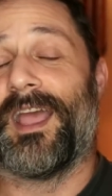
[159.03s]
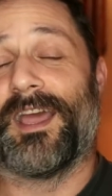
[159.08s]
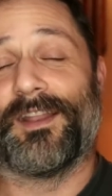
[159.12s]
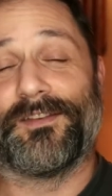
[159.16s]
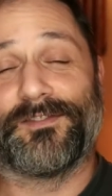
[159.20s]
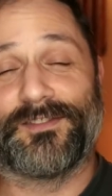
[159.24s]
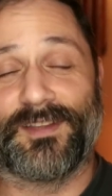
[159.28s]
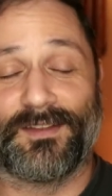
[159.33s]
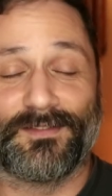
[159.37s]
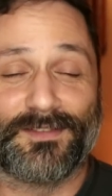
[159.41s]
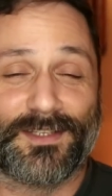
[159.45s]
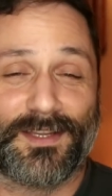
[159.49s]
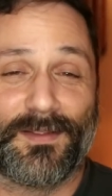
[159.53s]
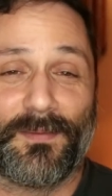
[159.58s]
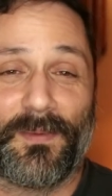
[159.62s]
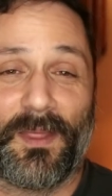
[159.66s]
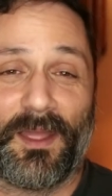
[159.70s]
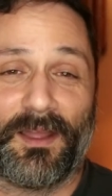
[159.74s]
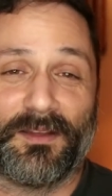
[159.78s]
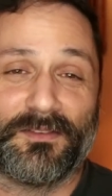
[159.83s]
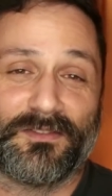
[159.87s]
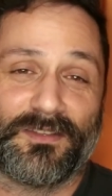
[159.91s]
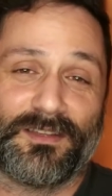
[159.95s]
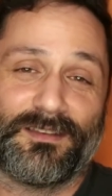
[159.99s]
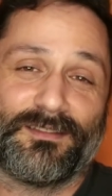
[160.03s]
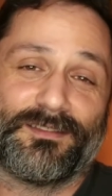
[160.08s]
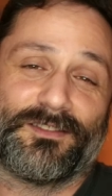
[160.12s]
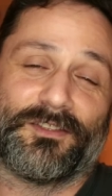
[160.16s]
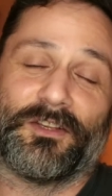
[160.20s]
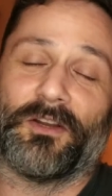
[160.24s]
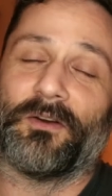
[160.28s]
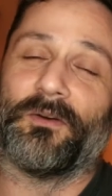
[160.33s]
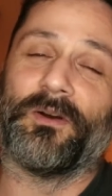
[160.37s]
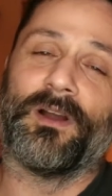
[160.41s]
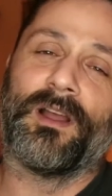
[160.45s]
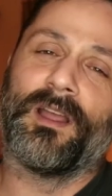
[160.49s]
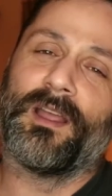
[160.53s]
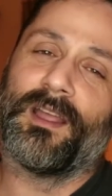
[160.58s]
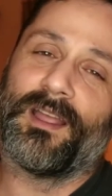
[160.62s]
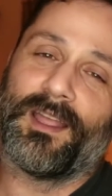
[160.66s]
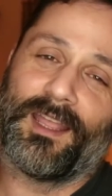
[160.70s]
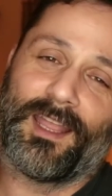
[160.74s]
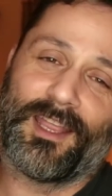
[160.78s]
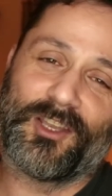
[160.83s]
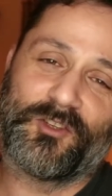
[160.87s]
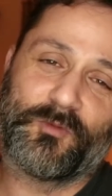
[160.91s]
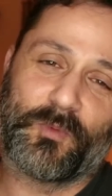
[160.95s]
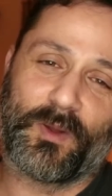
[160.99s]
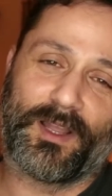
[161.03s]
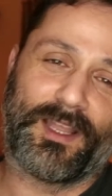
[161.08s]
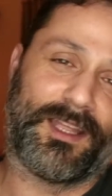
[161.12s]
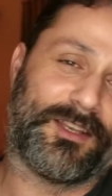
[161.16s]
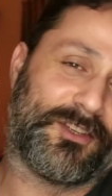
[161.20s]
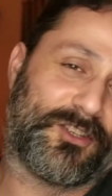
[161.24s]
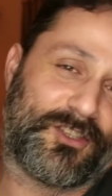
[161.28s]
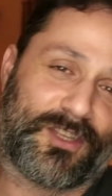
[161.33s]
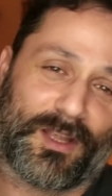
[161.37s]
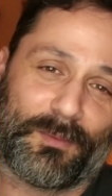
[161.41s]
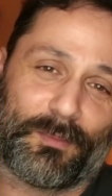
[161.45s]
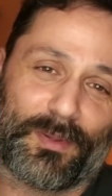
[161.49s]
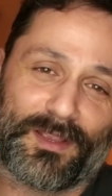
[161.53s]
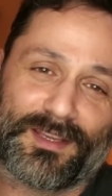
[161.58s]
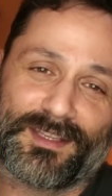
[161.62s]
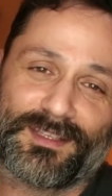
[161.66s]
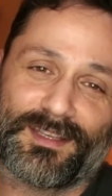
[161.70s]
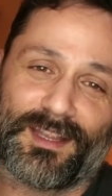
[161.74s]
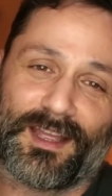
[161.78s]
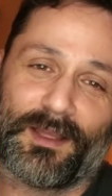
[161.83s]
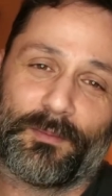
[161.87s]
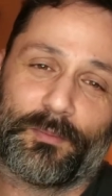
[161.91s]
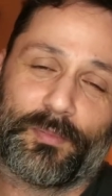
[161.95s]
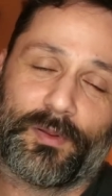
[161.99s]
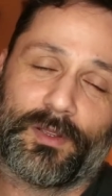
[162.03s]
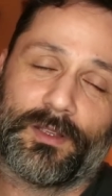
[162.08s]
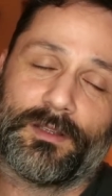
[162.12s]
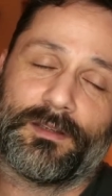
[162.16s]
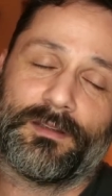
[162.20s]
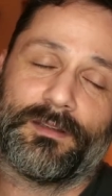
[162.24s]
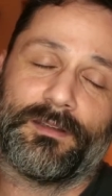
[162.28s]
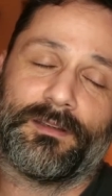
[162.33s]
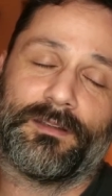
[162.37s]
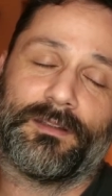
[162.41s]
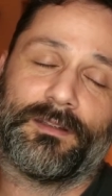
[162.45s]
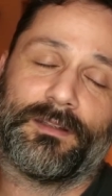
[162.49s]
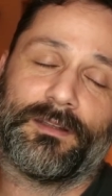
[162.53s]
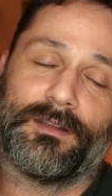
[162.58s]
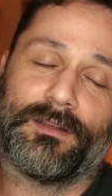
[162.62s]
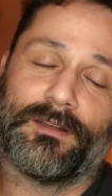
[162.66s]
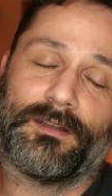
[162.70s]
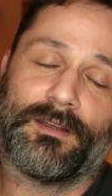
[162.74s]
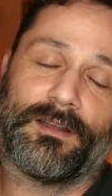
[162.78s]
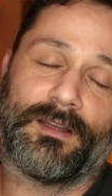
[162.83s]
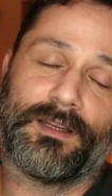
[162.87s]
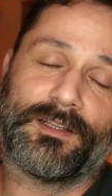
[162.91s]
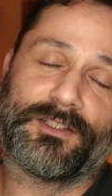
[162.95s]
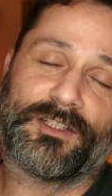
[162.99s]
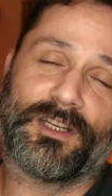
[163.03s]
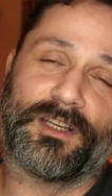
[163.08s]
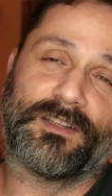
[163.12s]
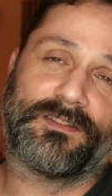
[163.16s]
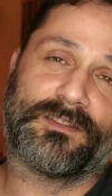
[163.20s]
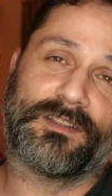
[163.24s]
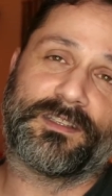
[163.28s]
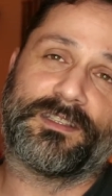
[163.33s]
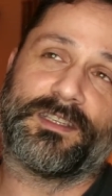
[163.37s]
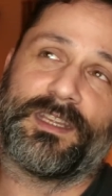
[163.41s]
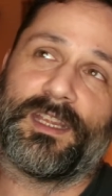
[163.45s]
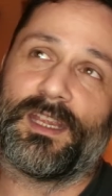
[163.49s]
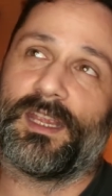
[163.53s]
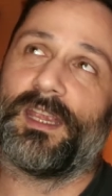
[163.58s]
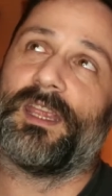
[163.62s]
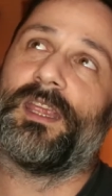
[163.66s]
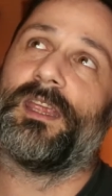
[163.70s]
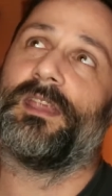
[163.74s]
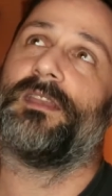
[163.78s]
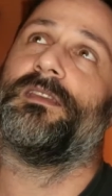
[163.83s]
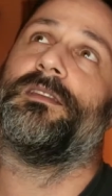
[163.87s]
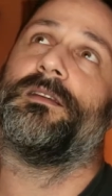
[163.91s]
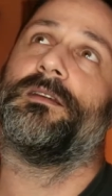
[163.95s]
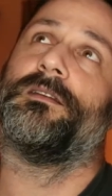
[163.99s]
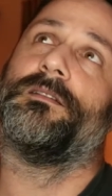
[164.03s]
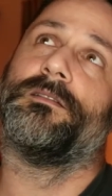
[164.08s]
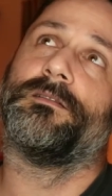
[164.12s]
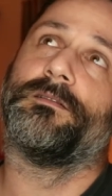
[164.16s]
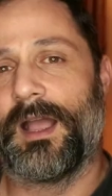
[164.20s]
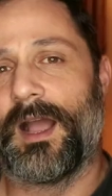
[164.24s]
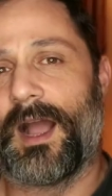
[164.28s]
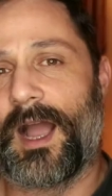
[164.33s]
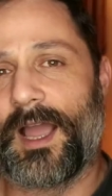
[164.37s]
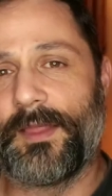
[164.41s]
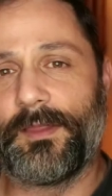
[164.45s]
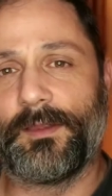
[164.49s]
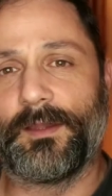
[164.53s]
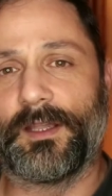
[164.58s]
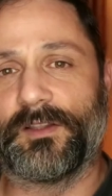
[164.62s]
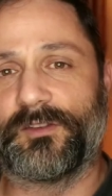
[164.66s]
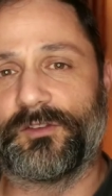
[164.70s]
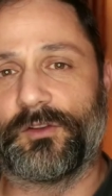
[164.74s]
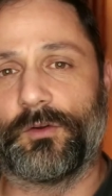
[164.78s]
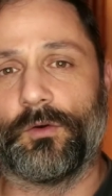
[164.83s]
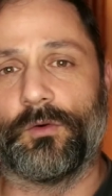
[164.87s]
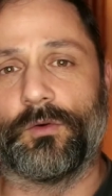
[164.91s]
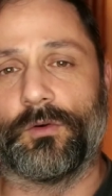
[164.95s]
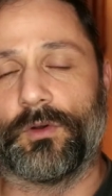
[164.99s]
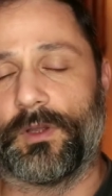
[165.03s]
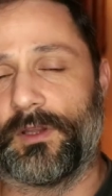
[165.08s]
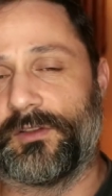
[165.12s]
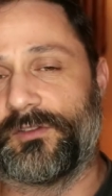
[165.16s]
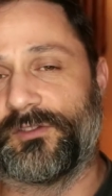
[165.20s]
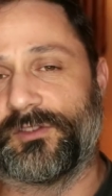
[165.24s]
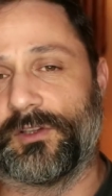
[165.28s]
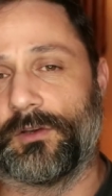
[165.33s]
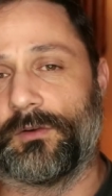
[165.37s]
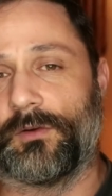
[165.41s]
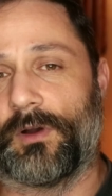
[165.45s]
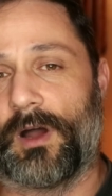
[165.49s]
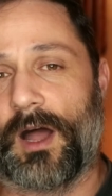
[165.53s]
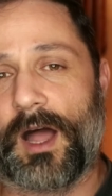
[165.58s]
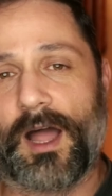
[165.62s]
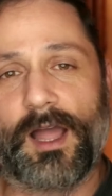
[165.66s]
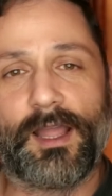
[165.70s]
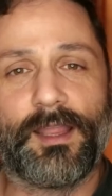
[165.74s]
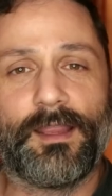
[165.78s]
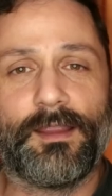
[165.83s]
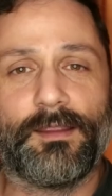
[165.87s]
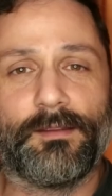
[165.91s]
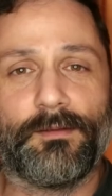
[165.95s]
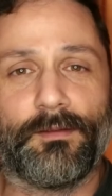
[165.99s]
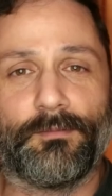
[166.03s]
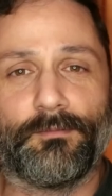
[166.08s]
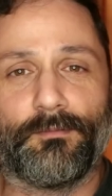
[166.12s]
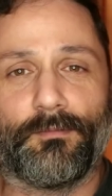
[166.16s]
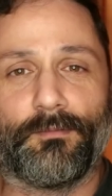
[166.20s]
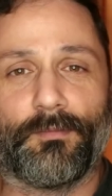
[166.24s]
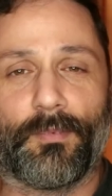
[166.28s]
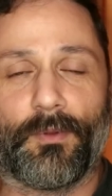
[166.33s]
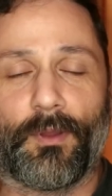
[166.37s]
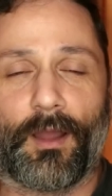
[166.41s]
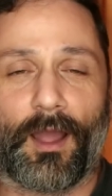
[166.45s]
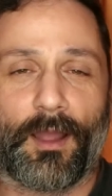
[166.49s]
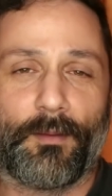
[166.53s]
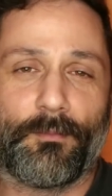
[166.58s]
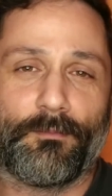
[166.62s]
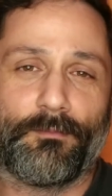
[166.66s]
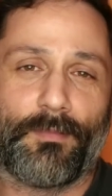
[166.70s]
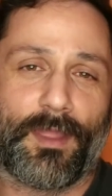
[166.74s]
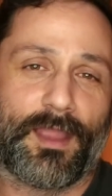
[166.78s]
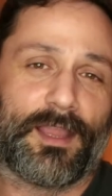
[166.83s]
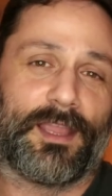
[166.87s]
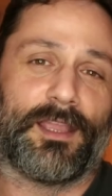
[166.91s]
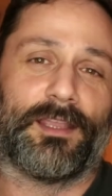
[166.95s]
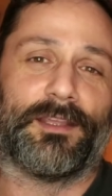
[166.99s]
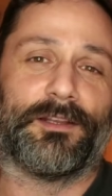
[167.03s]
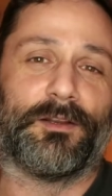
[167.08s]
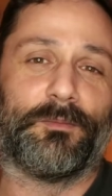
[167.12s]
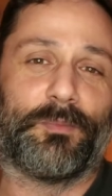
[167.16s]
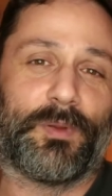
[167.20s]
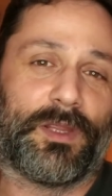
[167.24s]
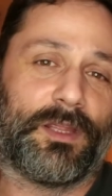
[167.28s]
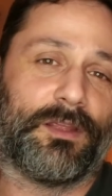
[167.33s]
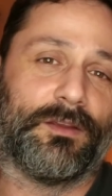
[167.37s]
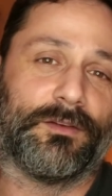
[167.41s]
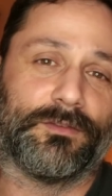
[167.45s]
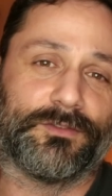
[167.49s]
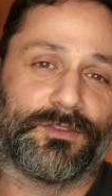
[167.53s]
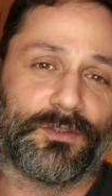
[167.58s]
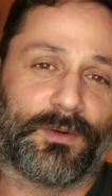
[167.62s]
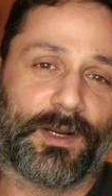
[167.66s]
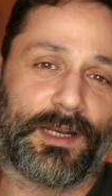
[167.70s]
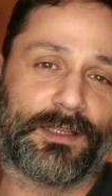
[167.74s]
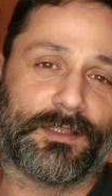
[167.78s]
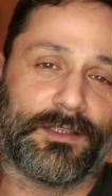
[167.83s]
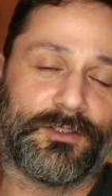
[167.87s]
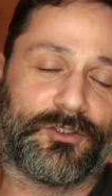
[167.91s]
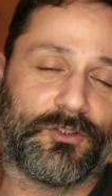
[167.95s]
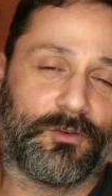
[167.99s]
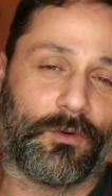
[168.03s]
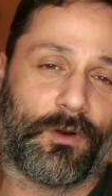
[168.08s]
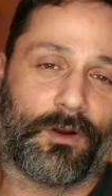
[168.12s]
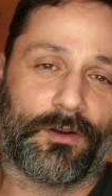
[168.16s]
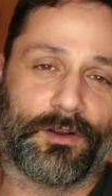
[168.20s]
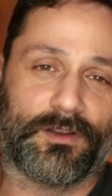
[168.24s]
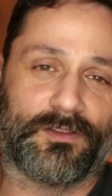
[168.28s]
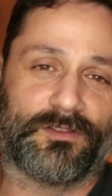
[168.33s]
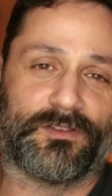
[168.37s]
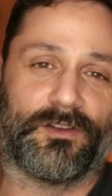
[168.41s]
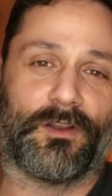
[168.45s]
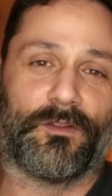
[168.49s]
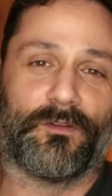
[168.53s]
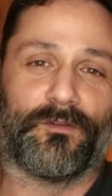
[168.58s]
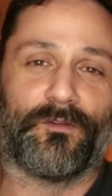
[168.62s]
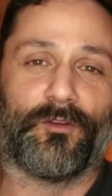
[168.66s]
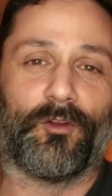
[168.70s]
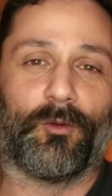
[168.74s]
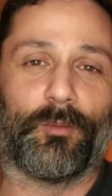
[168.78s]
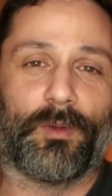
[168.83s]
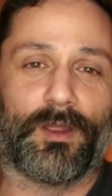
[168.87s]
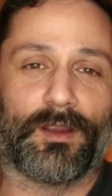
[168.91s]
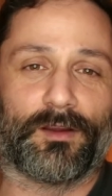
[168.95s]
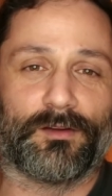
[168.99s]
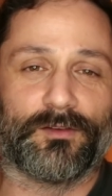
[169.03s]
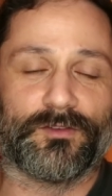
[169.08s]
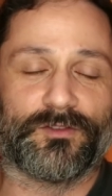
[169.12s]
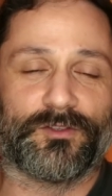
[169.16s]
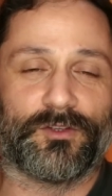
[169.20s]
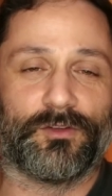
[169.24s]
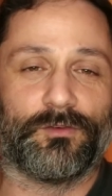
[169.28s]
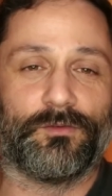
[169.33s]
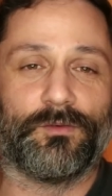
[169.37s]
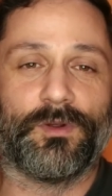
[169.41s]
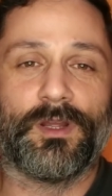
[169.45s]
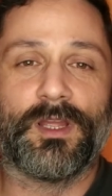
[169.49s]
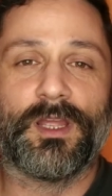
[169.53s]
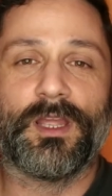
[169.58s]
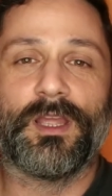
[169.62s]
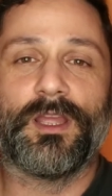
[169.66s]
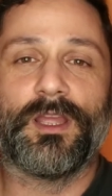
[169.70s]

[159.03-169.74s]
out of 17,000. So inch by inch, step by step, I shall succeed. I think that's cool. And so I I'm making an appeal directly to artists and other filmmakers who